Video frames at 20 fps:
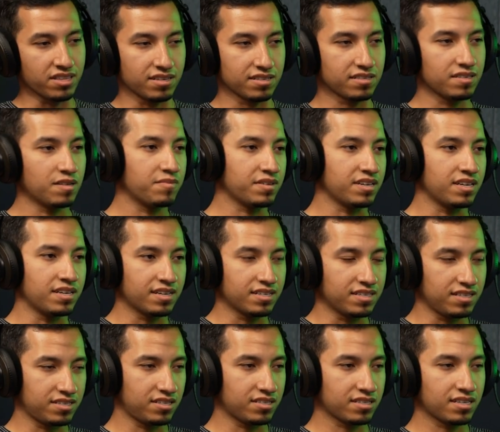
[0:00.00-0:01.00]
this up again because
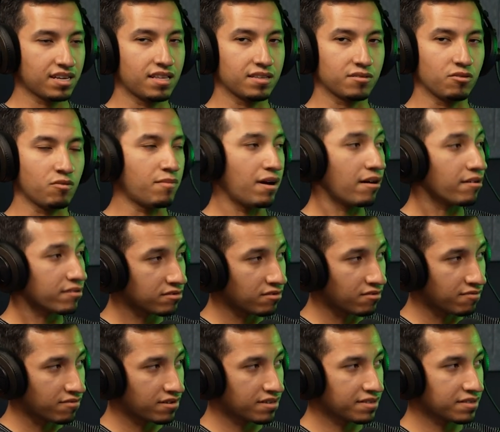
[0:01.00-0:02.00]
it's just kind of a little milestone
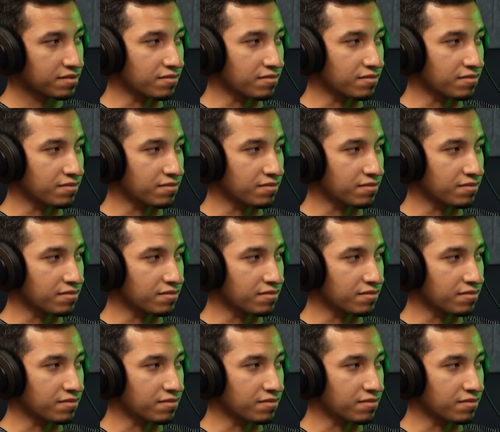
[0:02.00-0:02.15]
for us,